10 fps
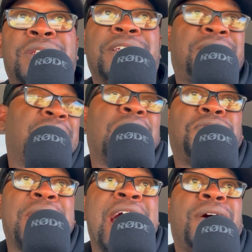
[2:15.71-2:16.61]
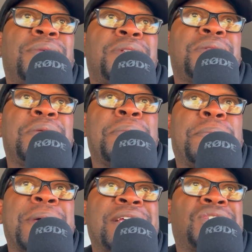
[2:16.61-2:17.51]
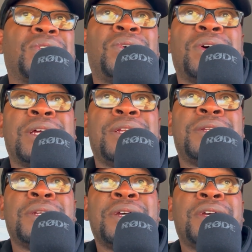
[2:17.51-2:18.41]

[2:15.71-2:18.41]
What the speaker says: to self-doubt based on